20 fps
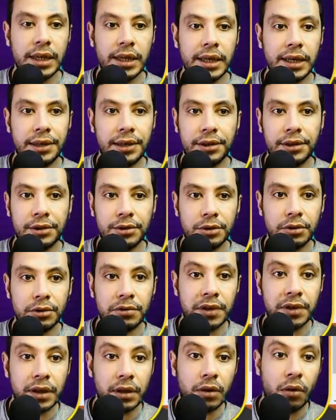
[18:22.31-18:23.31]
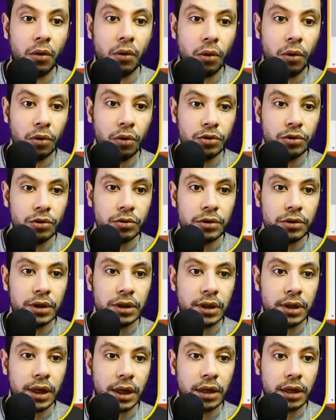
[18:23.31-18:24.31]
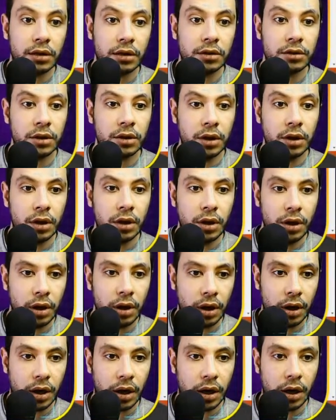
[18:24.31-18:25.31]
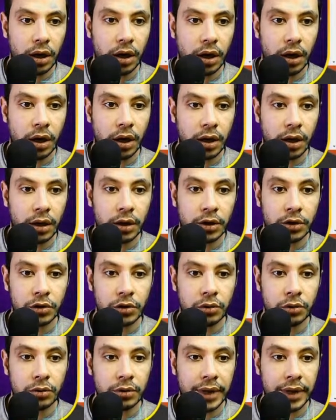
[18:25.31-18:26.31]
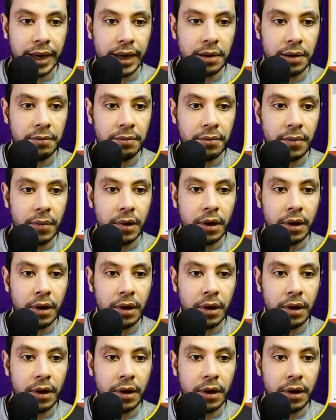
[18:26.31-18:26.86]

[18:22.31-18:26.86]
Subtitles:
Here you fill all your details, your name,